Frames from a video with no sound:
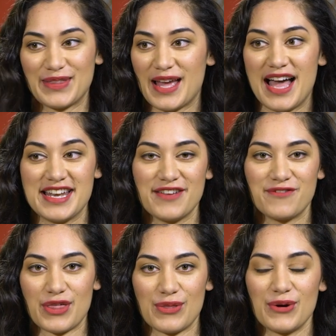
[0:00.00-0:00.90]
that I
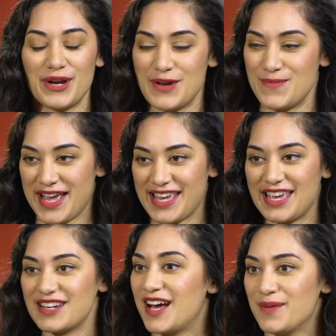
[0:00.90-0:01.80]
never thought in my
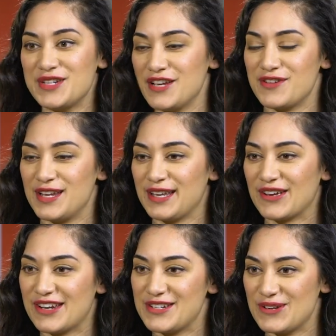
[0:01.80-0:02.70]
head, I'm definitely
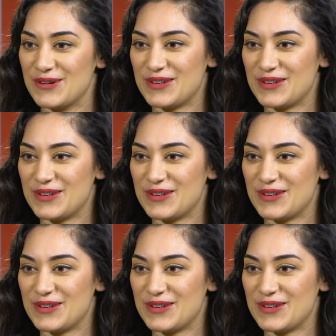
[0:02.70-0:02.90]
gonna do.